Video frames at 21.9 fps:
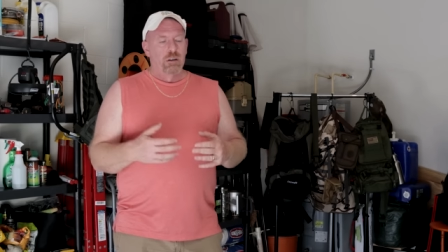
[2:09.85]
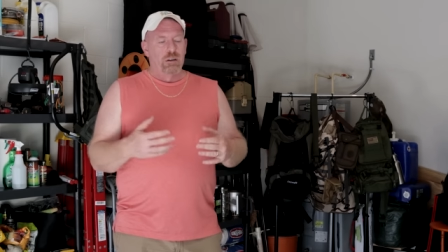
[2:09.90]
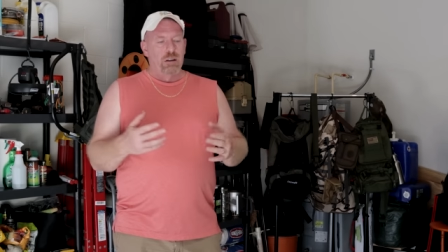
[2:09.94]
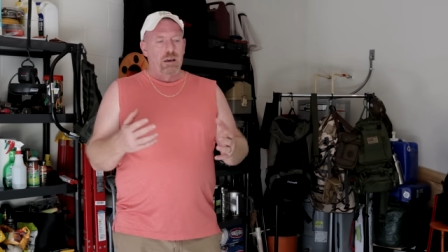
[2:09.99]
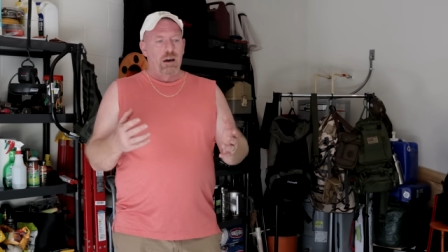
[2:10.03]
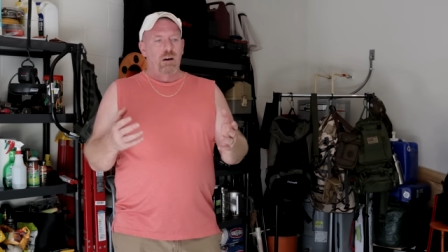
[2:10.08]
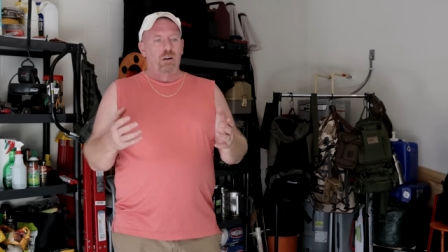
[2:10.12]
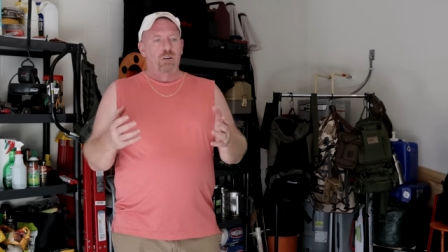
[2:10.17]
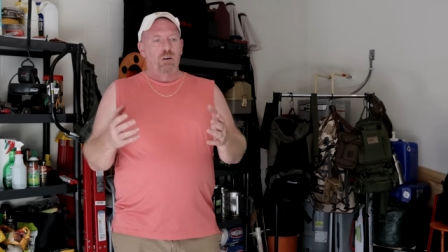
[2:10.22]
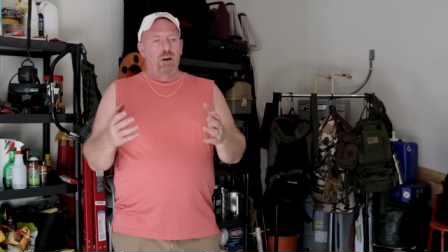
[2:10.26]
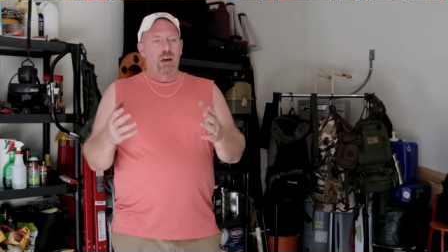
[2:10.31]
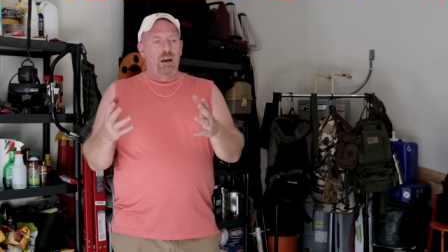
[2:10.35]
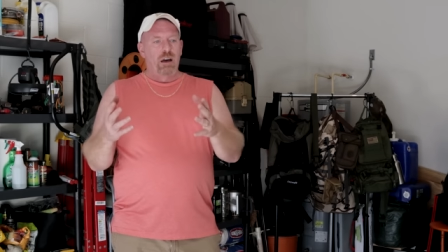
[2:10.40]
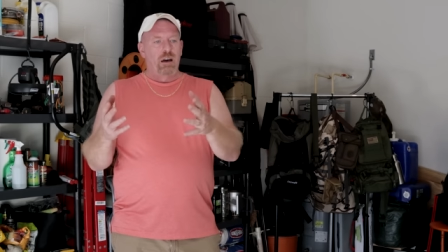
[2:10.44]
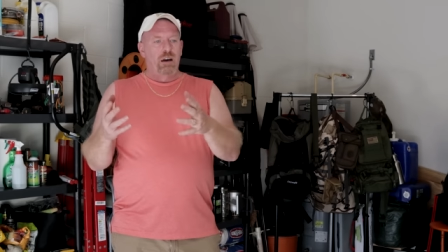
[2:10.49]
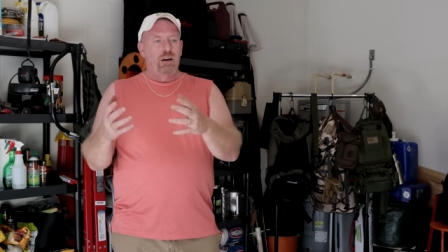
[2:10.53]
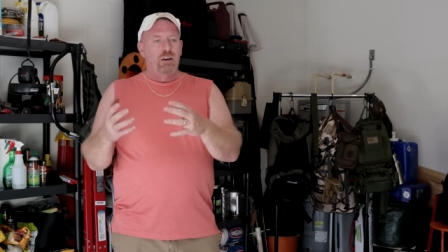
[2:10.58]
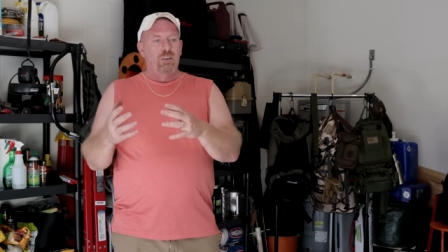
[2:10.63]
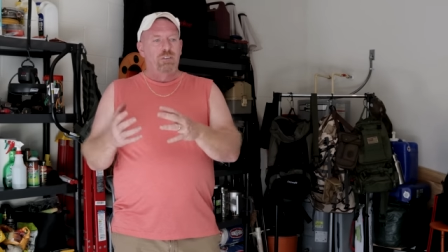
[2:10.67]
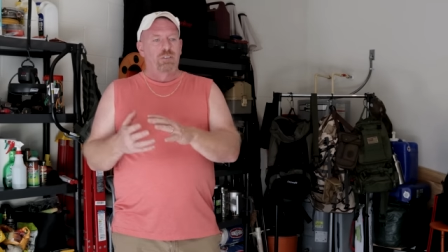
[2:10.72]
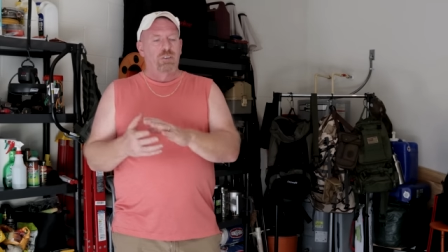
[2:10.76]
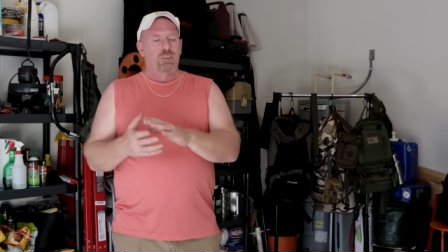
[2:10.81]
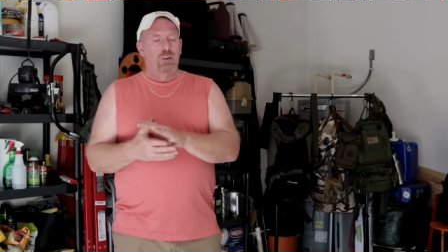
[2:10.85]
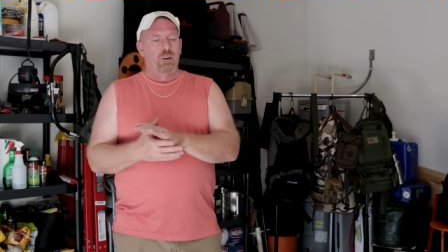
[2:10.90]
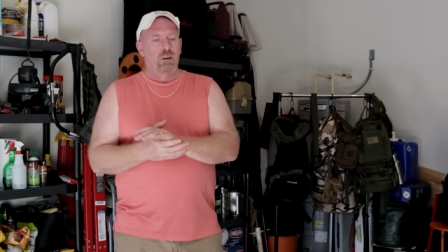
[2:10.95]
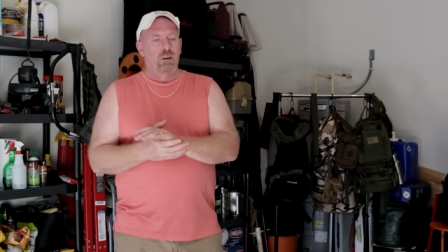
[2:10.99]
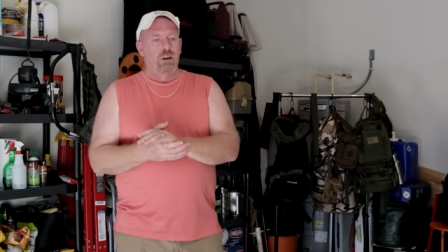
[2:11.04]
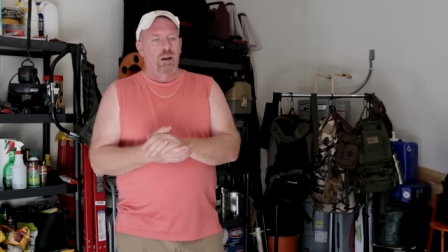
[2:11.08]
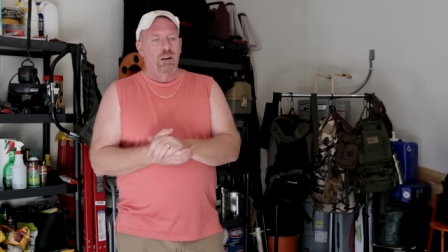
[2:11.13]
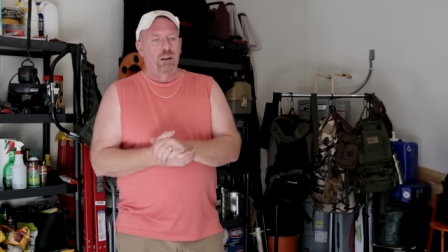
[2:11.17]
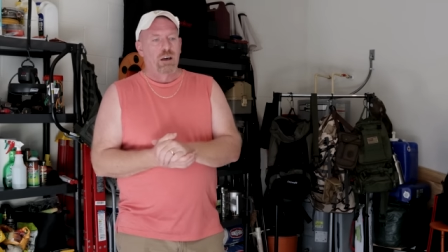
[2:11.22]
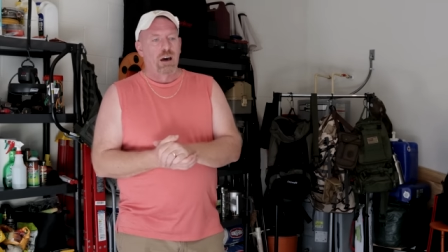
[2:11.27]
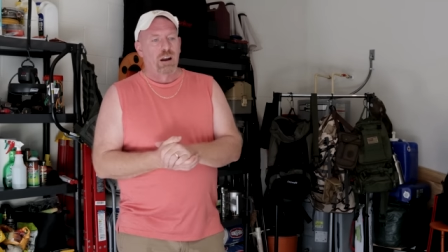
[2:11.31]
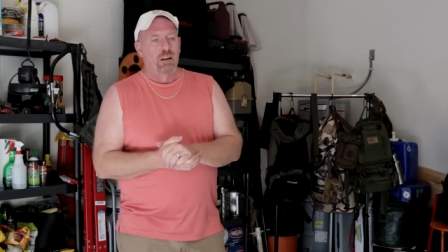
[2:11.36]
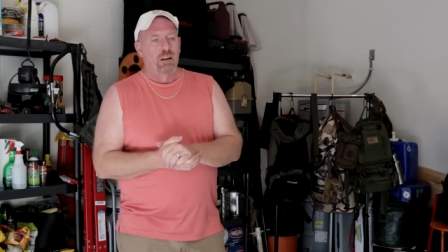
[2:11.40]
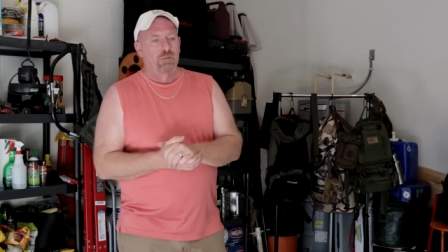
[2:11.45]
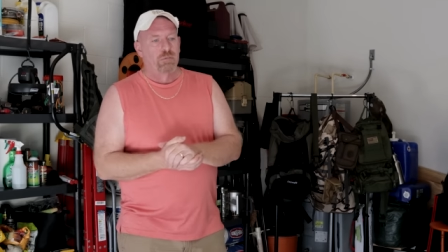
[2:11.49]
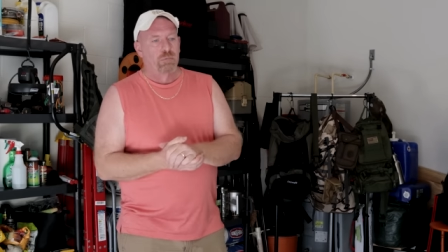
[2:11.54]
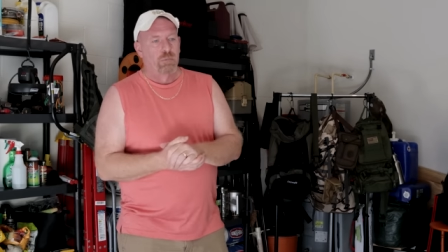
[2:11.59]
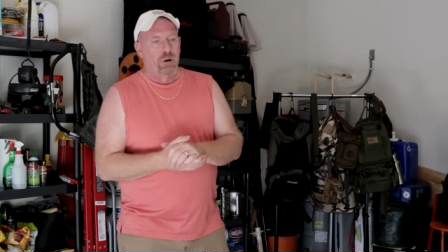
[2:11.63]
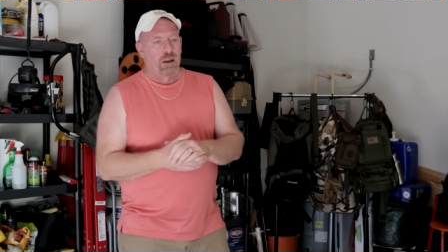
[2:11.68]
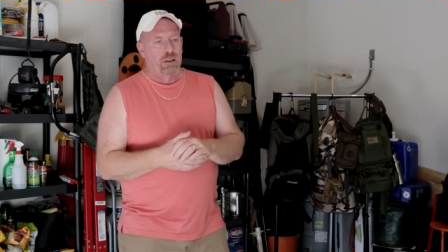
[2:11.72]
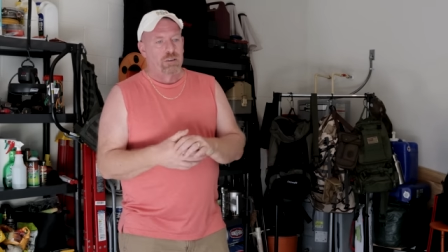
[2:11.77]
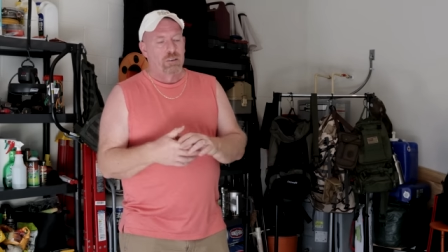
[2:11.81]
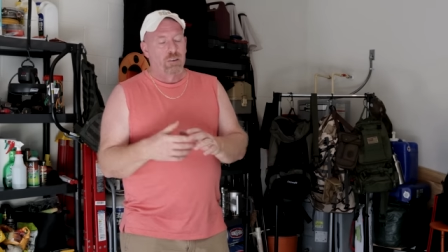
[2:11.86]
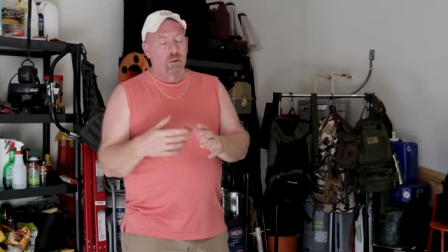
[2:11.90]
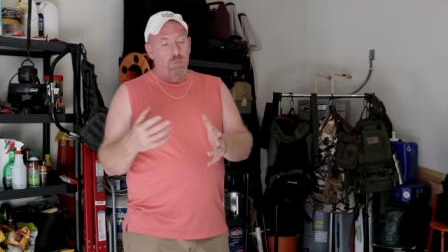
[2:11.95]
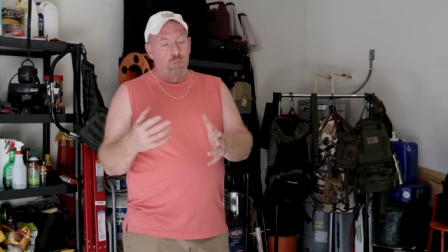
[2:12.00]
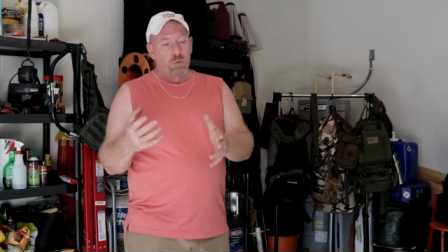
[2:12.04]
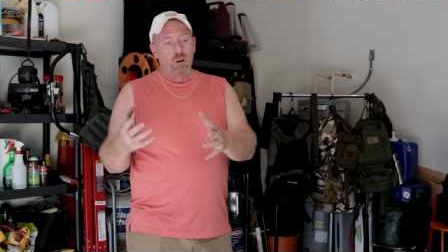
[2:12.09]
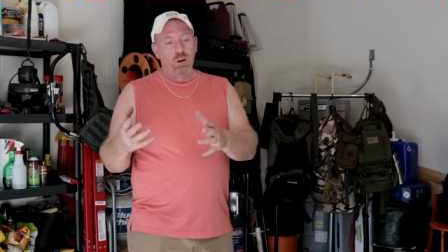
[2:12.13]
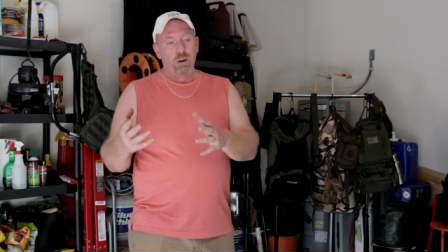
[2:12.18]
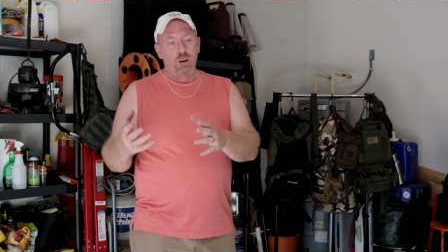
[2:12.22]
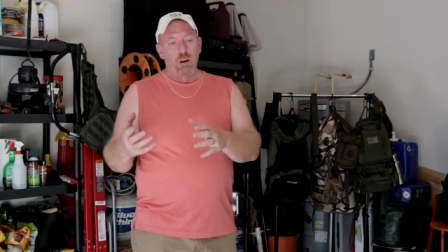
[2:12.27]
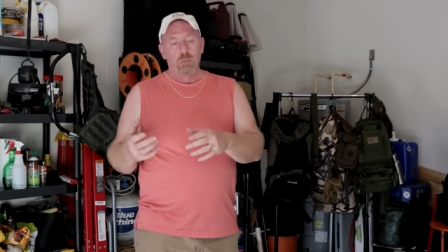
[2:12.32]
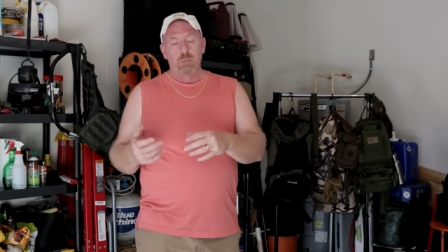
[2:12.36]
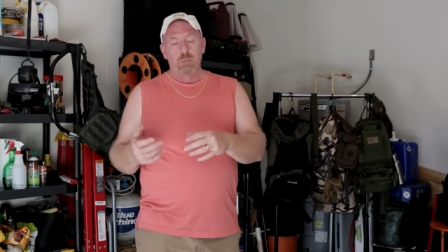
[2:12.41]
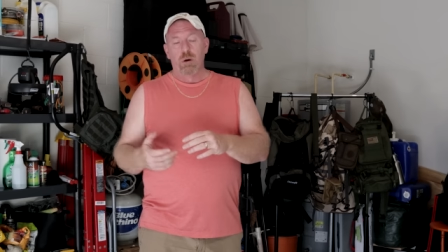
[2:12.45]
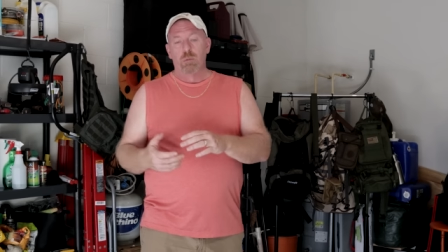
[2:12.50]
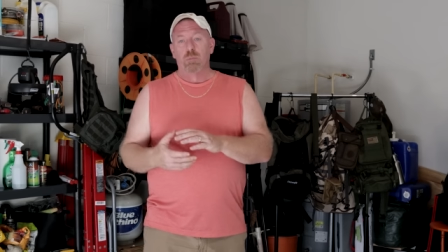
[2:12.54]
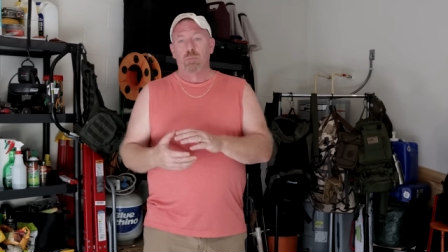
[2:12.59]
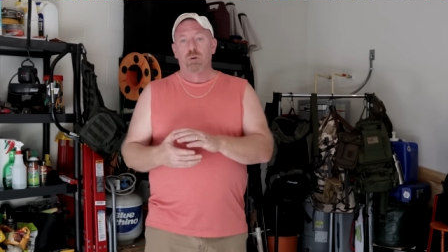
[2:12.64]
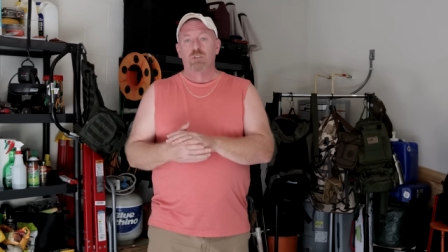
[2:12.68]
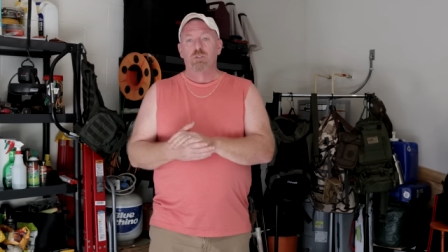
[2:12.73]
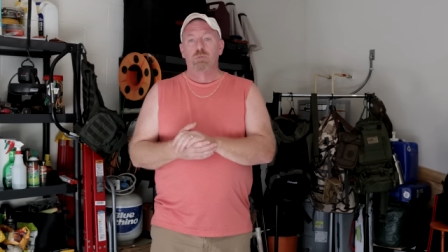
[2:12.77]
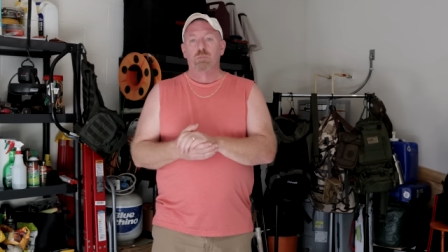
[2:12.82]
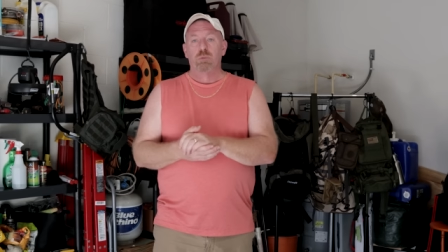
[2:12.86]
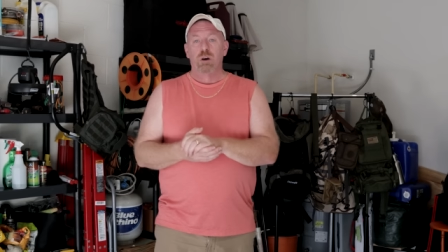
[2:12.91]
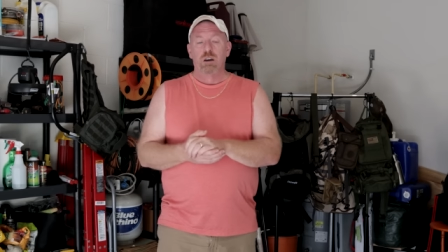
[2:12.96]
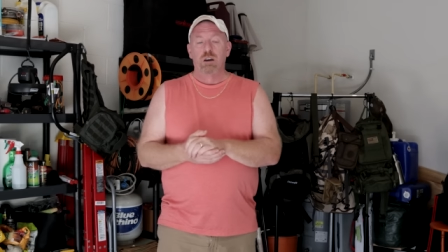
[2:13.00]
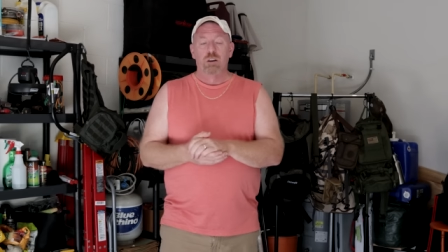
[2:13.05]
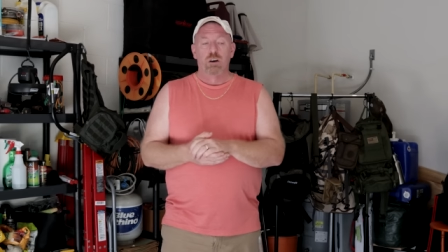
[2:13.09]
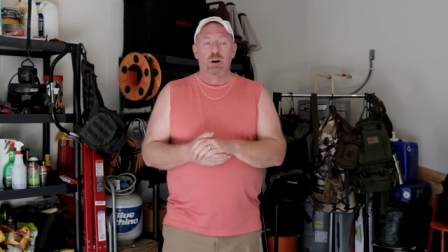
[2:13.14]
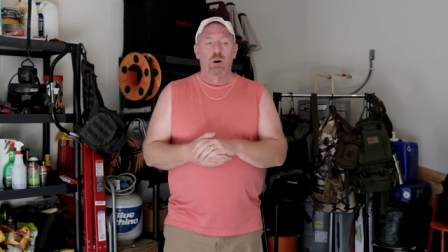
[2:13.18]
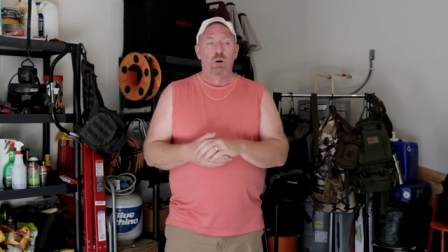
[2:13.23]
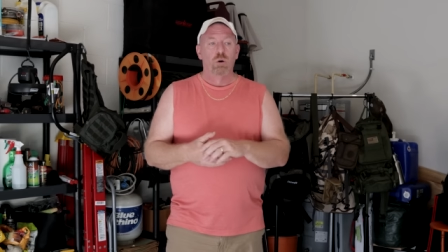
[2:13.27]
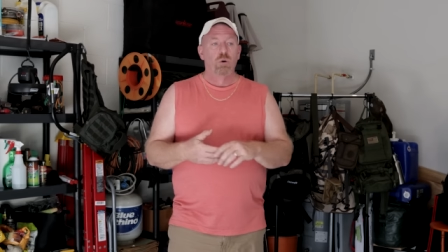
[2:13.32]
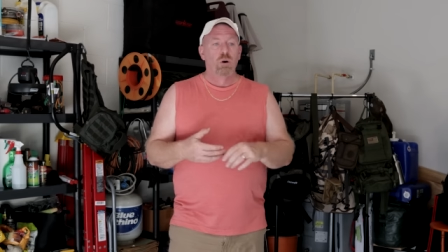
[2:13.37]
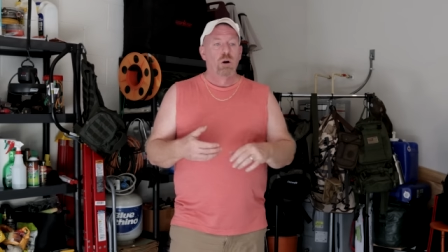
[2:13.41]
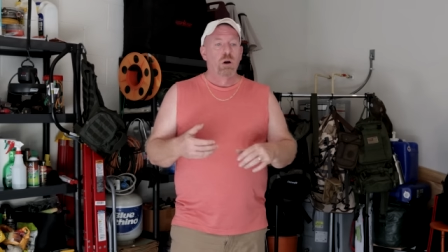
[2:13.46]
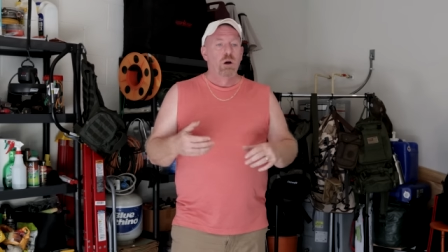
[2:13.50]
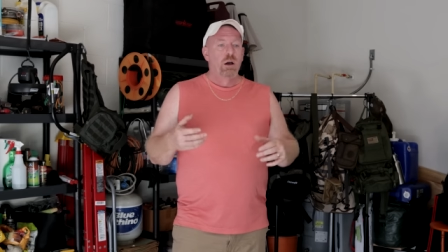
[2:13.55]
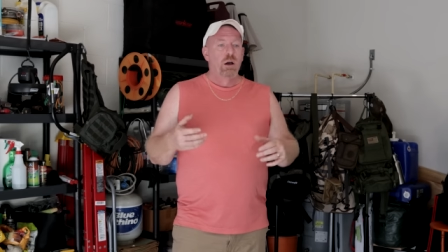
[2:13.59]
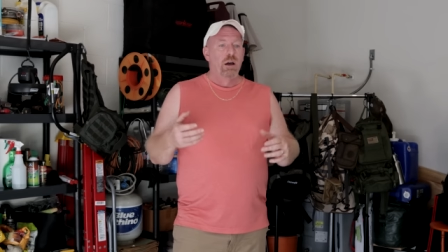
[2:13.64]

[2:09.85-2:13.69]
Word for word: Now, as a lot of my community members may know,